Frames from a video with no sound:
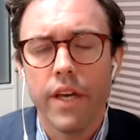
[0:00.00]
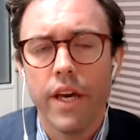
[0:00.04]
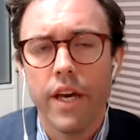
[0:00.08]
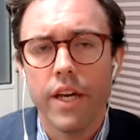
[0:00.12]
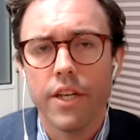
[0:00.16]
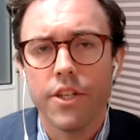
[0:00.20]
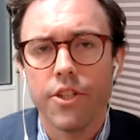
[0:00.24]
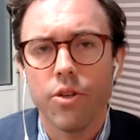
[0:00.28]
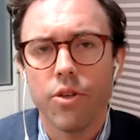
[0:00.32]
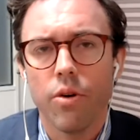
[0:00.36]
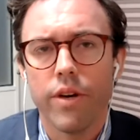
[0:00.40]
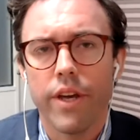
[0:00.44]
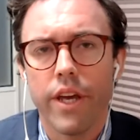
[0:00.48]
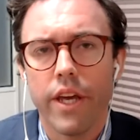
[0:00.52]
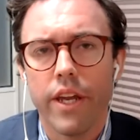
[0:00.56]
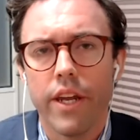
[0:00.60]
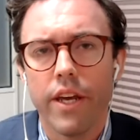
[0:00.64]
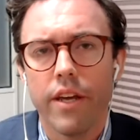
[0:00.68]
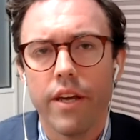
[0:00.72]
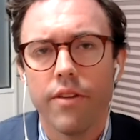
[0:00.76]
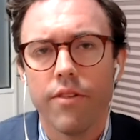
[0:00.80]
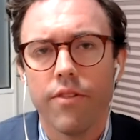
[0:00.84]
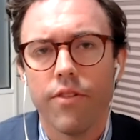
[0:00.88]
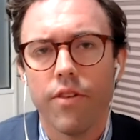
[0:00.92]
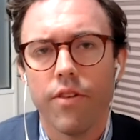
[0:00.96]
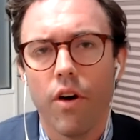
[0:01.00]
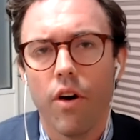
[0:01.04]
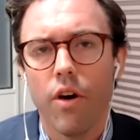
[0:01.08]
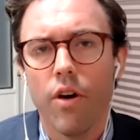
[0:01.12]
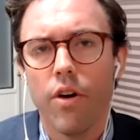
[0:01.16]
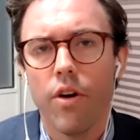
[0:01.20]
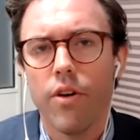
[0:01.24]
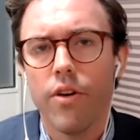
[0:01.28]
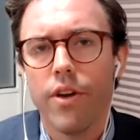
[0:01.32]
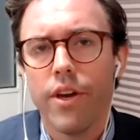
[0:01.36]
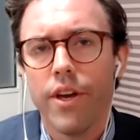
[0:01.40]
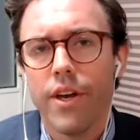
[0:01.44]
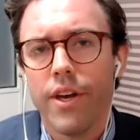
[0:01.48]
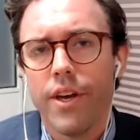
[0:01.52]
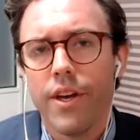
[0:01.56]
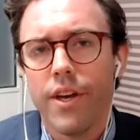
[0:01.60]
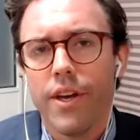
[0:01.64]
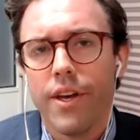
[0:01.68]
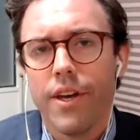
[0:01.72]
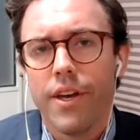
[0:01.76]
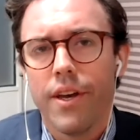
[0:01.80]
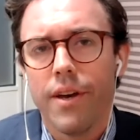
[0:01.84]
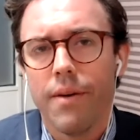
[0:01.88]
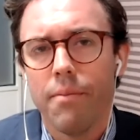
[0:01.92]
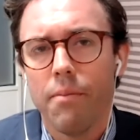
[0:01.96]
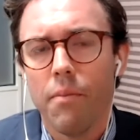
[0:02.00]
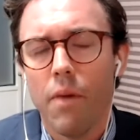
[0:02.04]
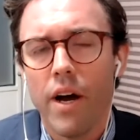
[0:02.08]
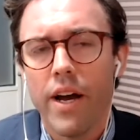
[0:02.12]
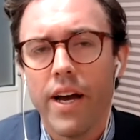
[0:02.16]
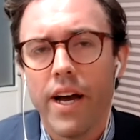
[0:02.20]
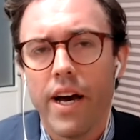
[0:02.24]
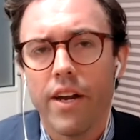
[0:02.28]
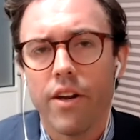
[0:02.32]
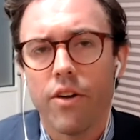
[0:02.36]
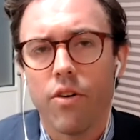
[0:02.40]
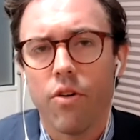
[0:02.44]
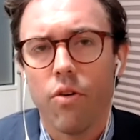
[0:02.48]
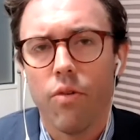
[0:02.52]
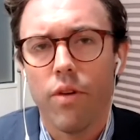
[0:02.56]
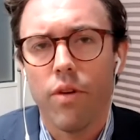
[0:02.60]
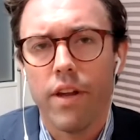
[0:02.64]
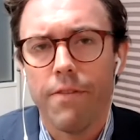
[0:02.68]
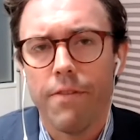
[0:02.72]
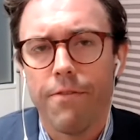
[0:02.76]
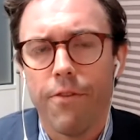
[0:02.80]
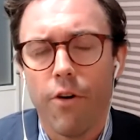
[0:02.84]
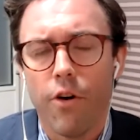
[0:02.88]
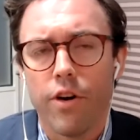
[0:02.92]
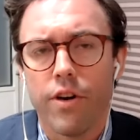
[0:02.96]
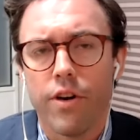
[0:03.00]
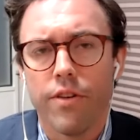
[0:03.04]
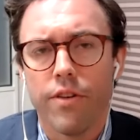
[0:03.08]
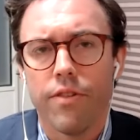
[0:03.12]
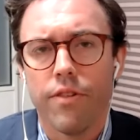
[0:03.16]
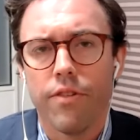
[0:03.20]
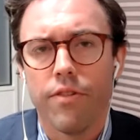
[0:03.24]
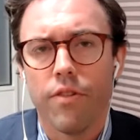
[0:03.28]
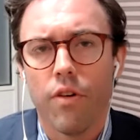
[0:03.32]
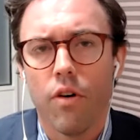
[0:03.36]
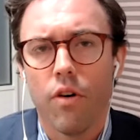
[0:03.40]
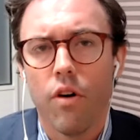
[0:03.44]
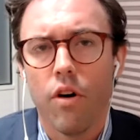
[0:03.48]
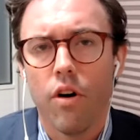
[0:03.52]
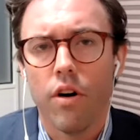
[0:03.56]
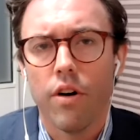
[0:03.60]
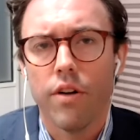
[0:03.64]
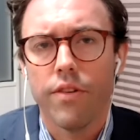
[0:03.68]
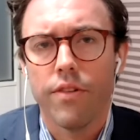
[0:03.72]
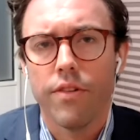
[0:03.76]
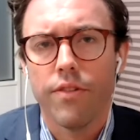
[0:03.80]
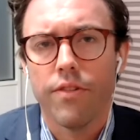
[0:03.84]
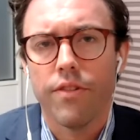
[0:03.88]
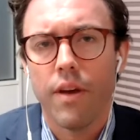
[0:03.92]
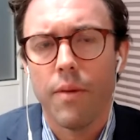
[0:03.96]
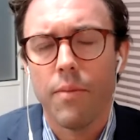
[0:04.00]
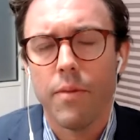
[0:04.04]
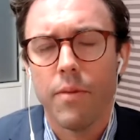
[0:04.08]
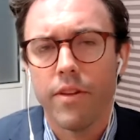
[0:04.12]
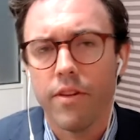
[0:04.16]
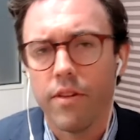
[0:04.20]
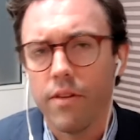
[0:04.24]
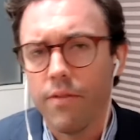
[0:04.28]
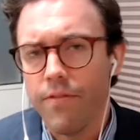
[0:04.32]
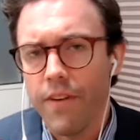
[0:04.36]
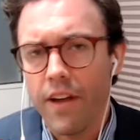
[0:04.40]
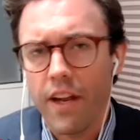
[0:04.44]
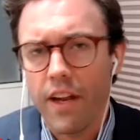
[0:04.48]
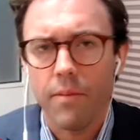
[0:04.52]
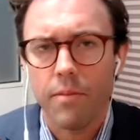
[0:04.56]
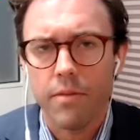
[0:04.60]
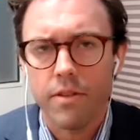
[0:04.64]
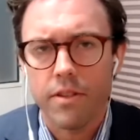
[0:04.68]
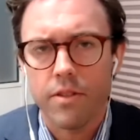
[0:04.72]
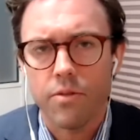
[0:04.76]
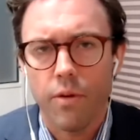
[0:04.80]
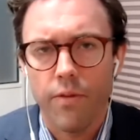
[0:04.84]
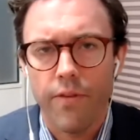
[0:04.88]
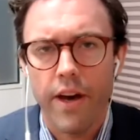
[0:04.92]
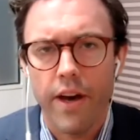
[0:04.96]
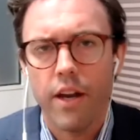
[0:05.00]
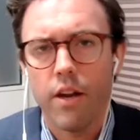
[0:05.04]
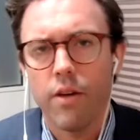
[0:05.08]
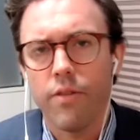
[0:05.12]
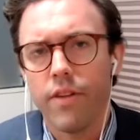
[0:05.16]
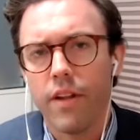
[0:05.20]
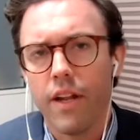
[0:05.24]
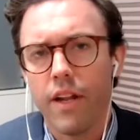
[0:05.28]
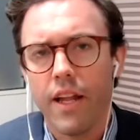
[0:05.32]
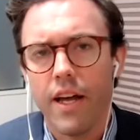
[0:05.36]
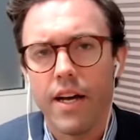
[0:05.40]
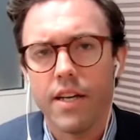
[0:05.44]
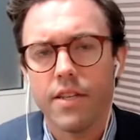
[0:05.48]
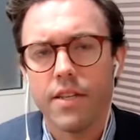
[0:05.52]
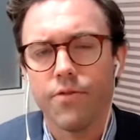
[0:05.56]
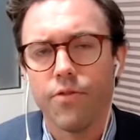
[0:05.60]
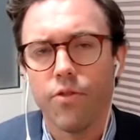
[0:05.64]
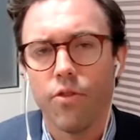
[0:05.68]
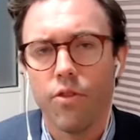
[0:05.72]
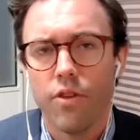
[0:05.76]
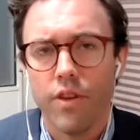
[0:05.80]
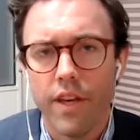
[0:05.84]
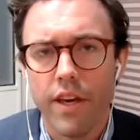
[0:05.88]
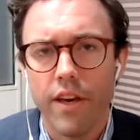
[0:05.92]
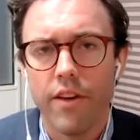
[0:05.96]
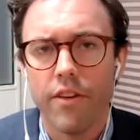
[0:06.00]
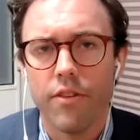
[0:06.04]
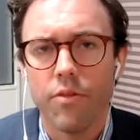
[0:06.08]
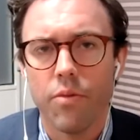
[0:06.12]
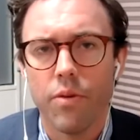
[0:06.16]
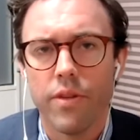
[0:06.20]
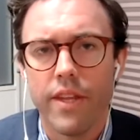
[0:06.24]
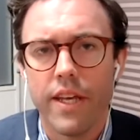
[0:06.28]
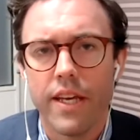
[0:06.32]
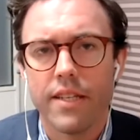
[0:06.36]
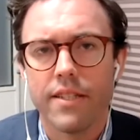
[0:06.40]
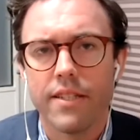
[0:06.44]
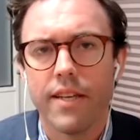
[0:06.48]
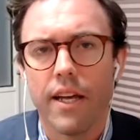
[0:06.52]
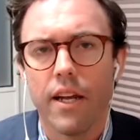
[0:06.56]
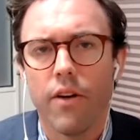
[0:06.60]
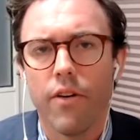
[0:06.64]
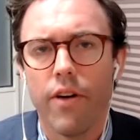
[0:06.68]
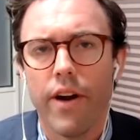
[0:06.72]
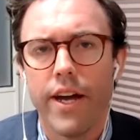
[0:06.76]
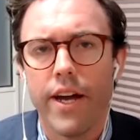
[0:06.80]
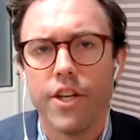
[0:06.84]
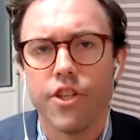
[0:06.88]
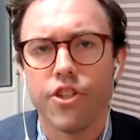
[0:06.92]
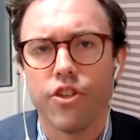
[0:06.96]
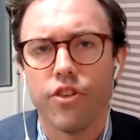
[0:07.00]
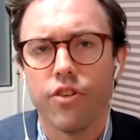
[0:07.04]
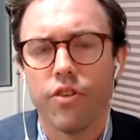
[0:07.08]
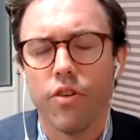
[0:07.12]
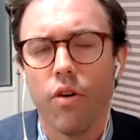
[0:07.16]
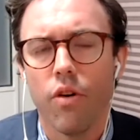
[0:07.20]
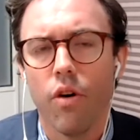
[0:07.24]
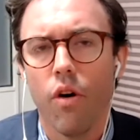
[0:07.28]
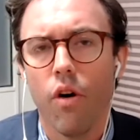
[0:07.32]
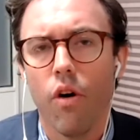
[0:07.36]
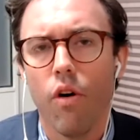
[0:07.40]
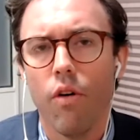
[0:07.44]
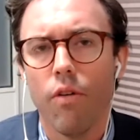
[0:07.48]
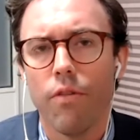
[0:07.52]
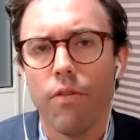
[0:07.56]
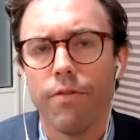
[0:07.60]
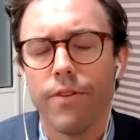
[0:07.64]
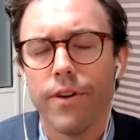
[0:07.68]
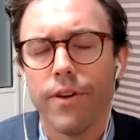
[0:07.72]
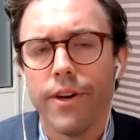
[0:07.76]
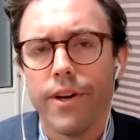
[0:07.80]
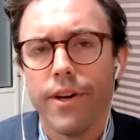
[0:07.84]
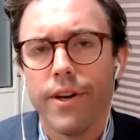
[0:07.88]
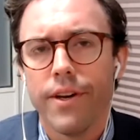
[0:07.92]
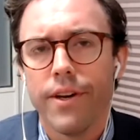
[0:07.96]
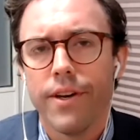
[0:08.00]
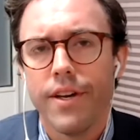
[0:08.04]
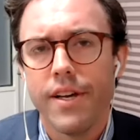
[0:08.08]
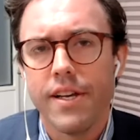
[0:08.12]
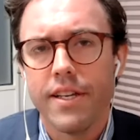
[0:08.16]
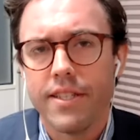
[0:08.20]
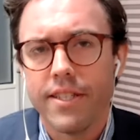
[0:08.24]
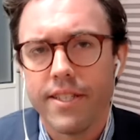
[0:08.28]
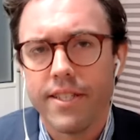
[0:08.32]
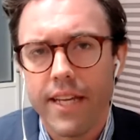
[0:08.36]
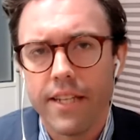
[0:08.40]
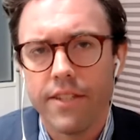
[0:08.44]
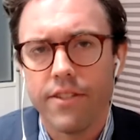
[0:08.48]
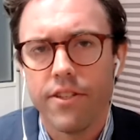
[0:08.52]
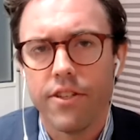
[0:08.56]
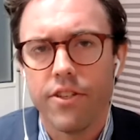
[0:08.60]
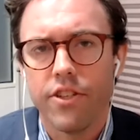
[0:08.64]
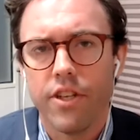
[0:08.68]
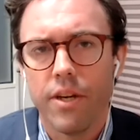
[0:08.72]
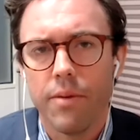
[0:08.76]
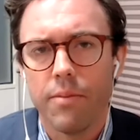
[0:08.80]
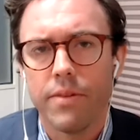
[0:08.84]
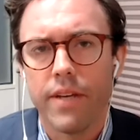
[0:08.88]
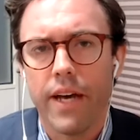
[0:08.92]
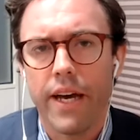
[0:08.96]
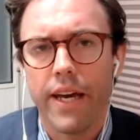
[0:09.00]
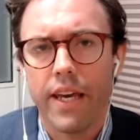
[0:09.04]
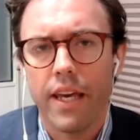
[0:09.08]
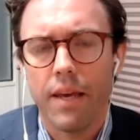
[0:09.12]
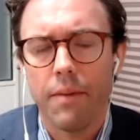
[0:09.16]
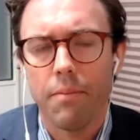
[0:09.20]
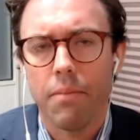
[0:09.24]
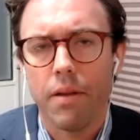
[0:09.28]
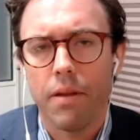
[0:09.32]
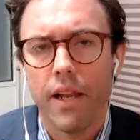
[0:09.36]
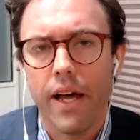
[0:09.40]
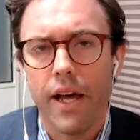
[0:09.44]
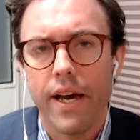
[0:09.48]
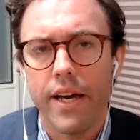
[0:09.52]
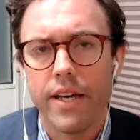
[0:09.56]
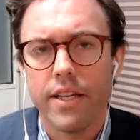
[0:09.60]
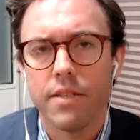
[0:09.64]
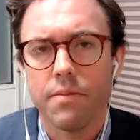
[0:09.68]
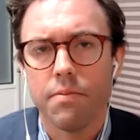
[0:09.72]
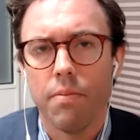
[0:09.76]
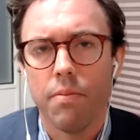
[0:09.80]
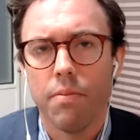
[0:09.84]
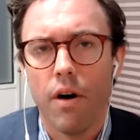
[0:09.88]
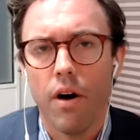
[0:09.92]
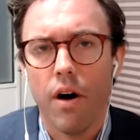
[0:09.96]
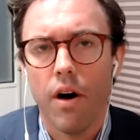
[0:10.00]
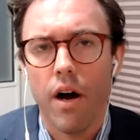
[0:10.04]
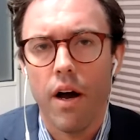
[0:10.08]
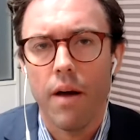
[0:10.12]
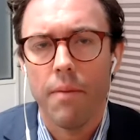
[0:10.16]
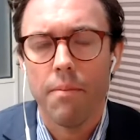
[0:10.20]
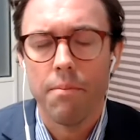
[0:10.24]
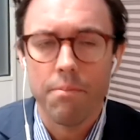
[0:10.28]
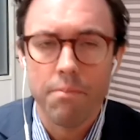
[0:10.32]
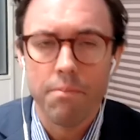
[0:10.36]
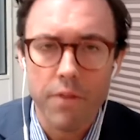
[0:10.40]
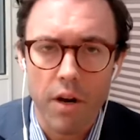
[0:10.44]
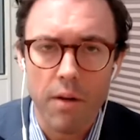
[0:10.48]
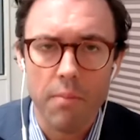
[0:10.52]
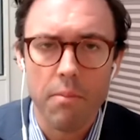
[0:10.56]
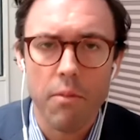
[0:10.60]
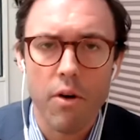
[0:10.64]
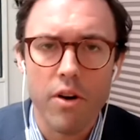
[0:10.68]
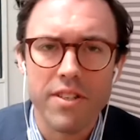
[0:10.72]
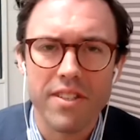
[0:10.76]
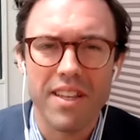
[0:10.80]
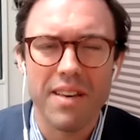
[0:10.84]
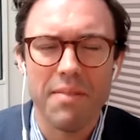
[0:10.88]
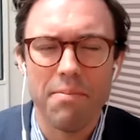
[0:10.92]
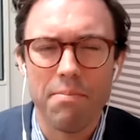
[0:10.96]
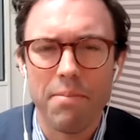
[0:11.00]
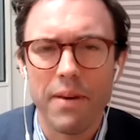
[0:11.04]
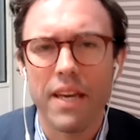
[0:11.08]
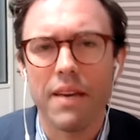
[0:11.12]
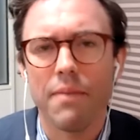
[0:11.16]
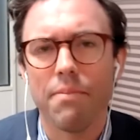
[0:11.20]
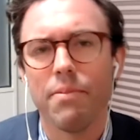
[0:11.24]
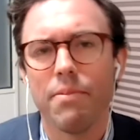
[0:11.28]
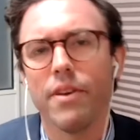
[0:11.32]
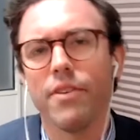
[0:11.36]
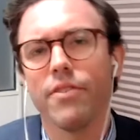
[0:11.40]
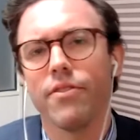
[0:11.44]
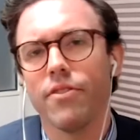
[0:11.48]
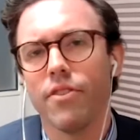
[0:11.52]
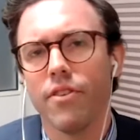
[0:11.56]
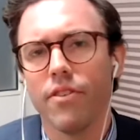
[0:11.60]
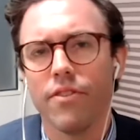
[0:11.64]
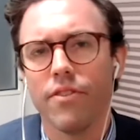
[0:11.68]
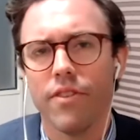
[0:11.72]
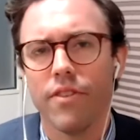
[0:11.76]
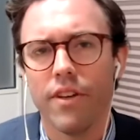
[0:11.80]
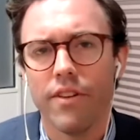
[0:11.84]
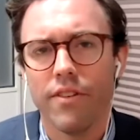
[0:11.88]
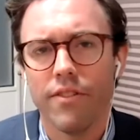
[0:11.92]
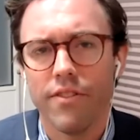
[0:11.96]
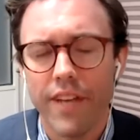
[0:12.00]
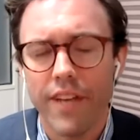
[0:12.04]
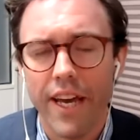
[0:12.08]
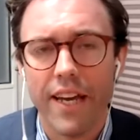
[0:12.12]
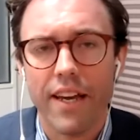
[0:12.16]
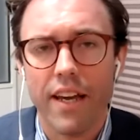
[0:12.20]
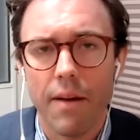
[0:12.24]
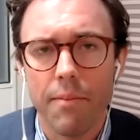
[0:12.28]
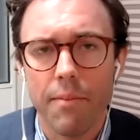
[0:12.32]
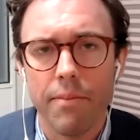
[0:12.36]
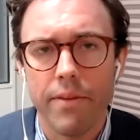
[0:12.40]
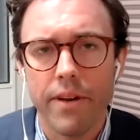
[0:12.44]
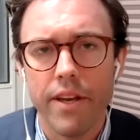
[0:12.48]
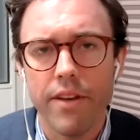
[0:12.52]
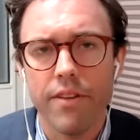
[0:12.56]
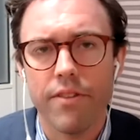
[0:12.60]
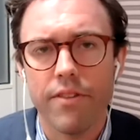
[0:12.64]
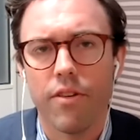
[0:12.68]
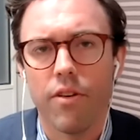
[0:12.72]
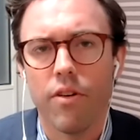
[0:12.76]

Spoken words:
Yeah, sure, Gideon. So my article really focuses on some of the developments we've had over the last few years with the acceleration of censorship taking place by, you know, mostly big business and tech companies.